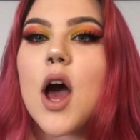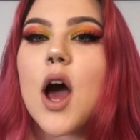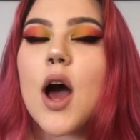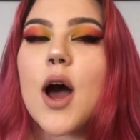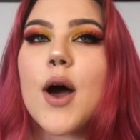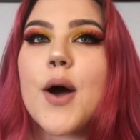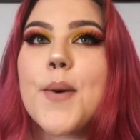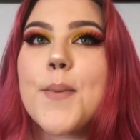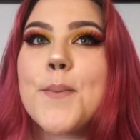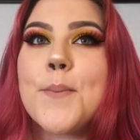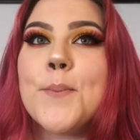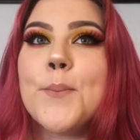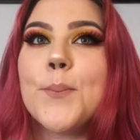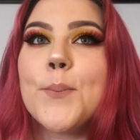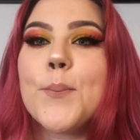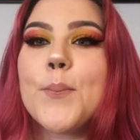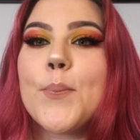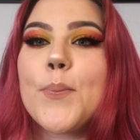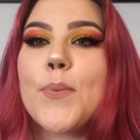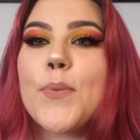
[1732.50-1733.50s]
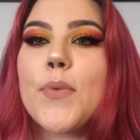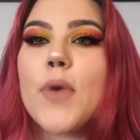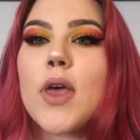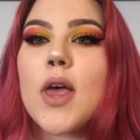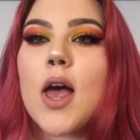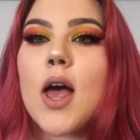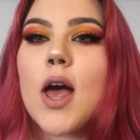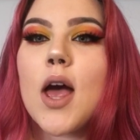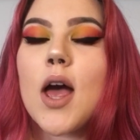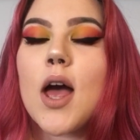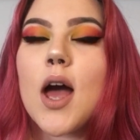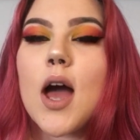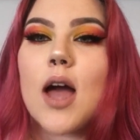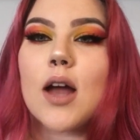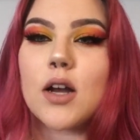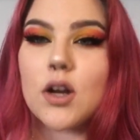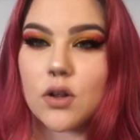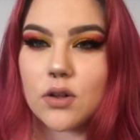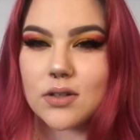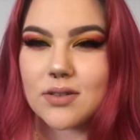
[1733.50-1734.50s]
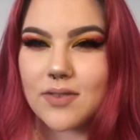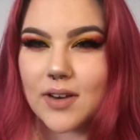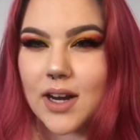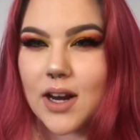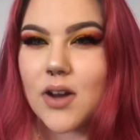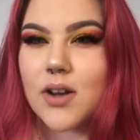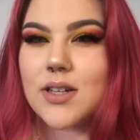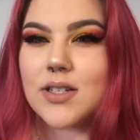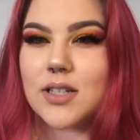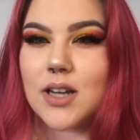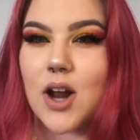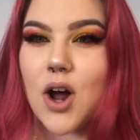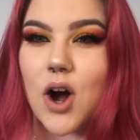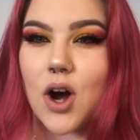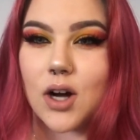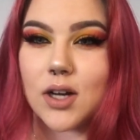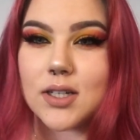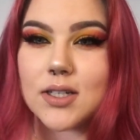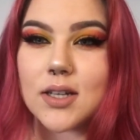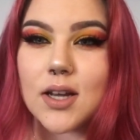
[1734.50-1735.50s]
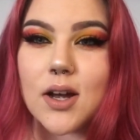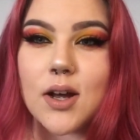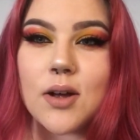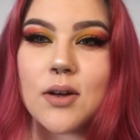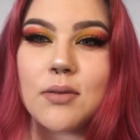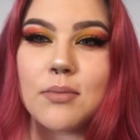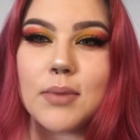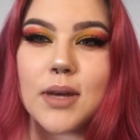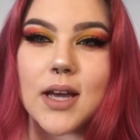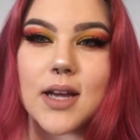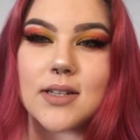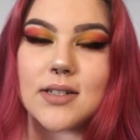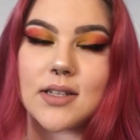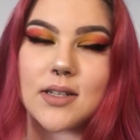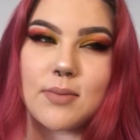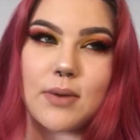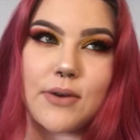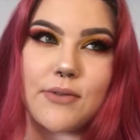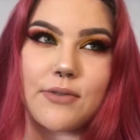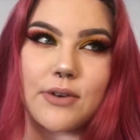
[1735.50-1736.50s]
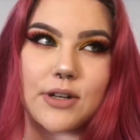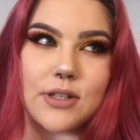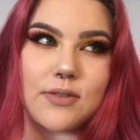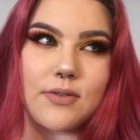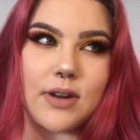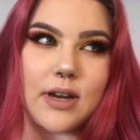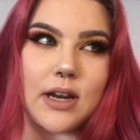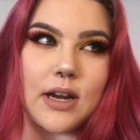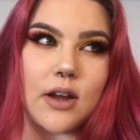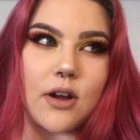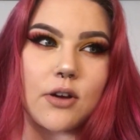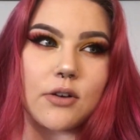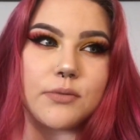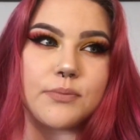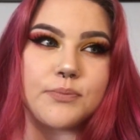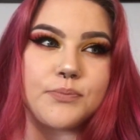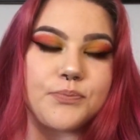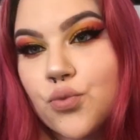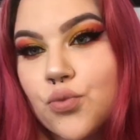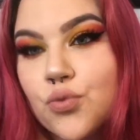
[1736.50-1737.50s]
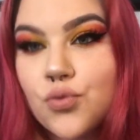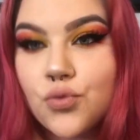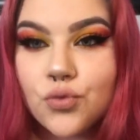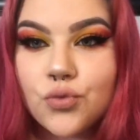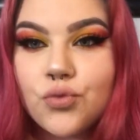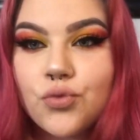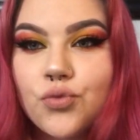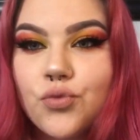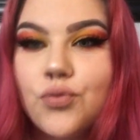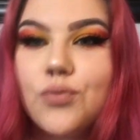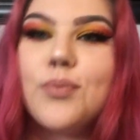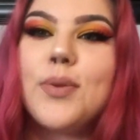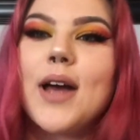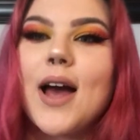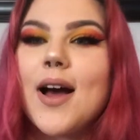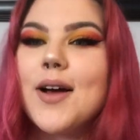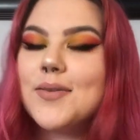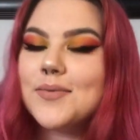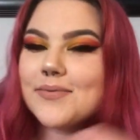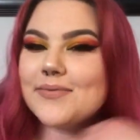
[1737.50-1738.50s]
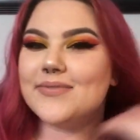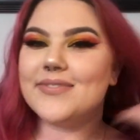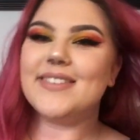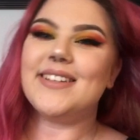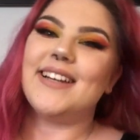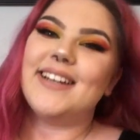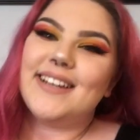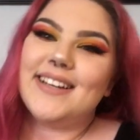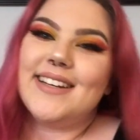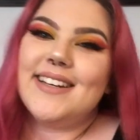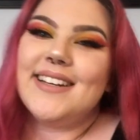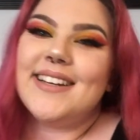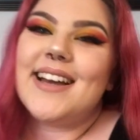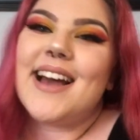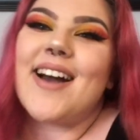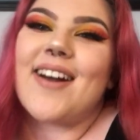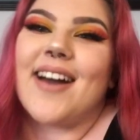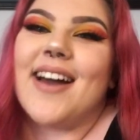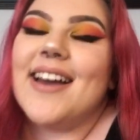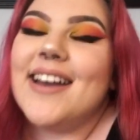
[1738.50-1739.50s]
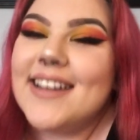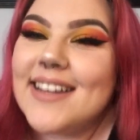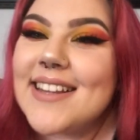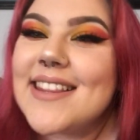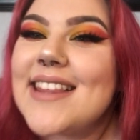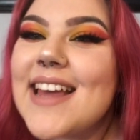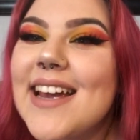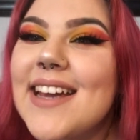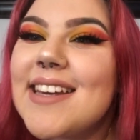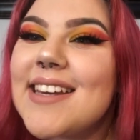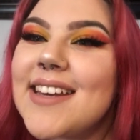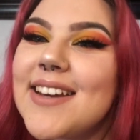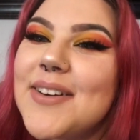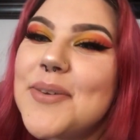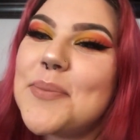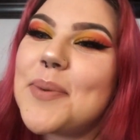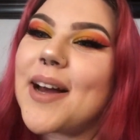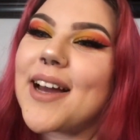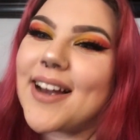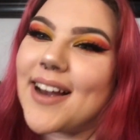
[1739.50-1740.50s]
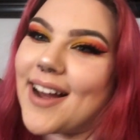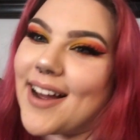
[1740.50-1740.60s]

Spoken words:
I know this video isn't awesome because it's my first video, but yeah. Okay, thank you, bye